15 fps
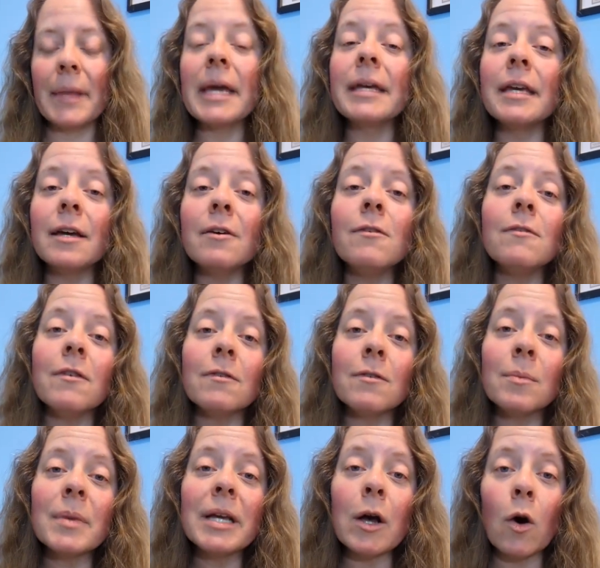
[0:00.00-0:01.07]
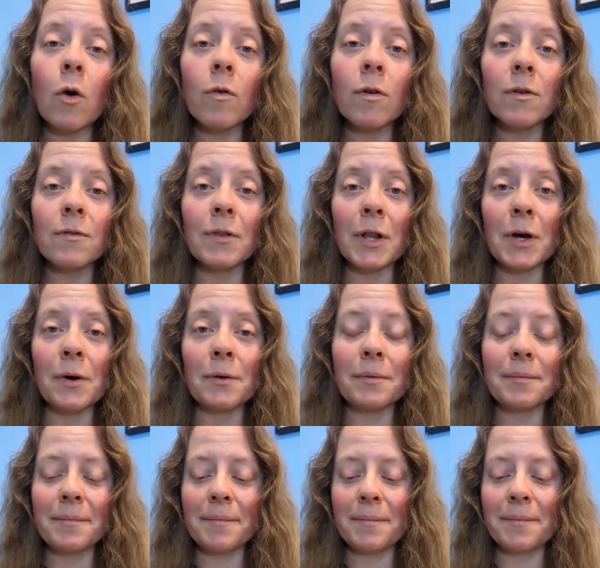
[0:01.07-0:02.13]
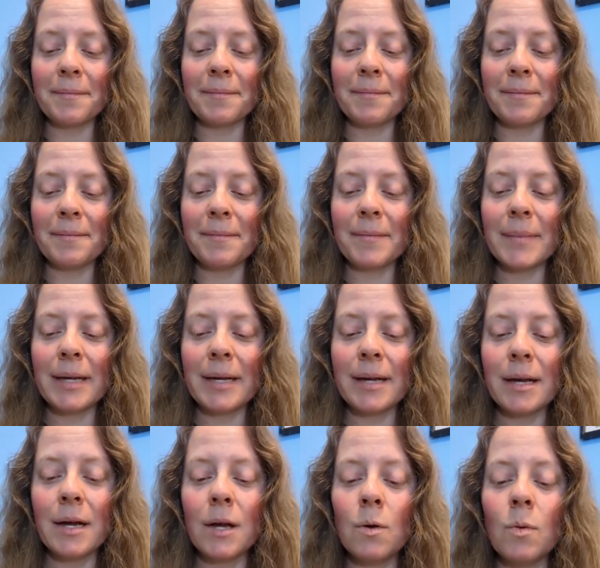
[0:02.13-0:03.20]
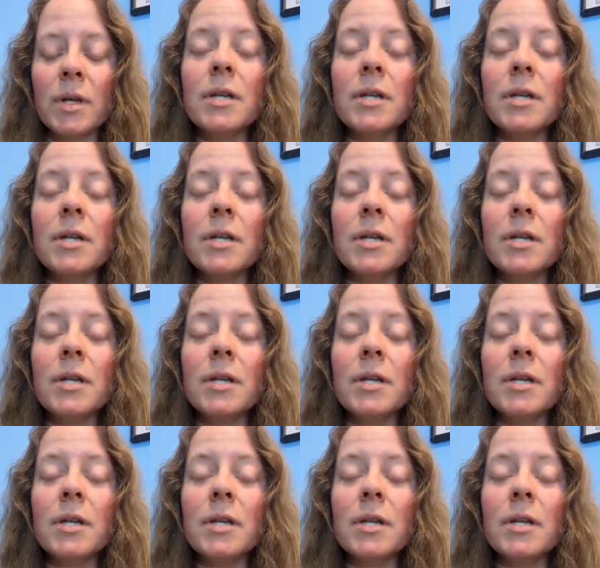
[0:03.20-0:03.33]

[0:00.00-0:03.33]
Give from the overflow. When